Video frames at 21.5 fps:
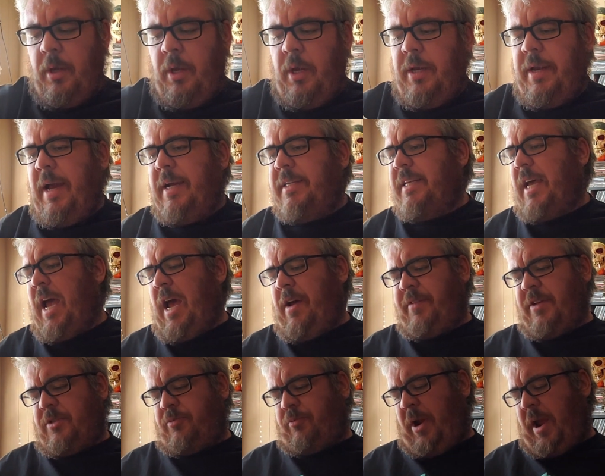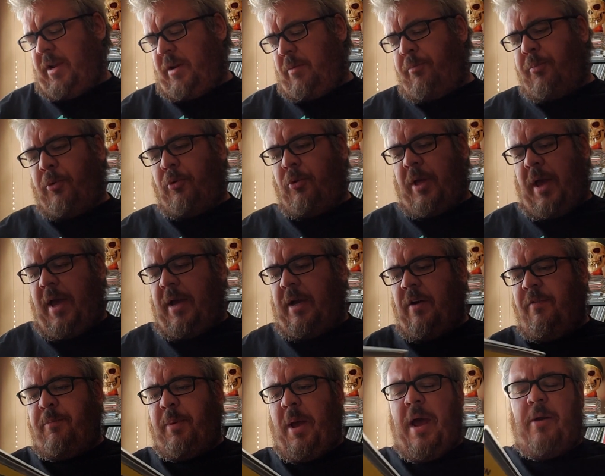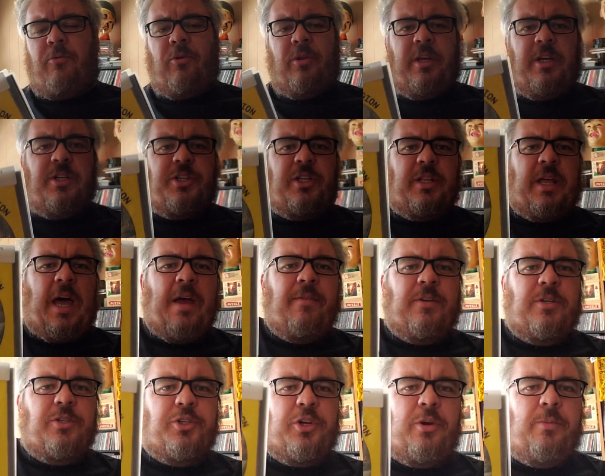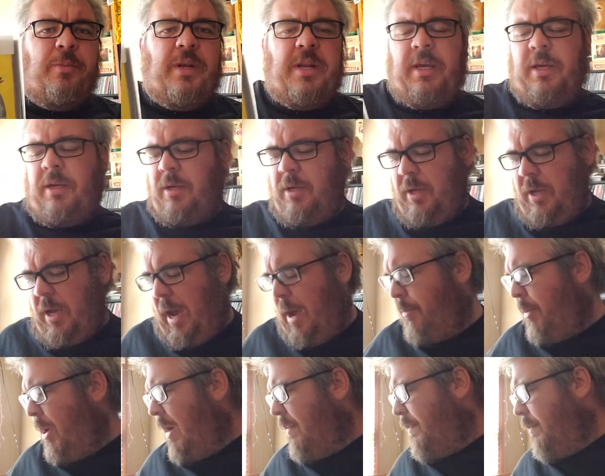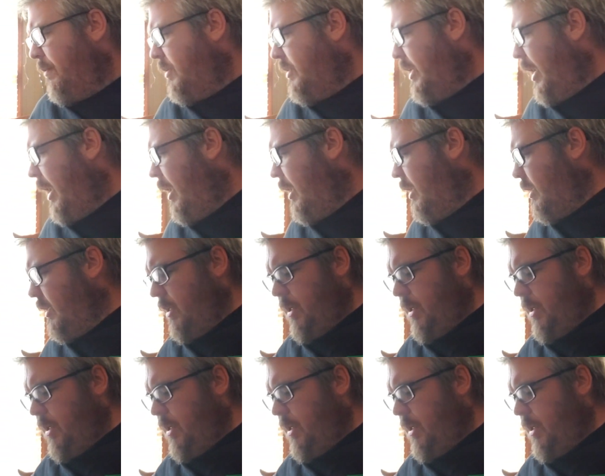Next I have this random bootleg of Bad Religion live in Germany. I bought from Doug.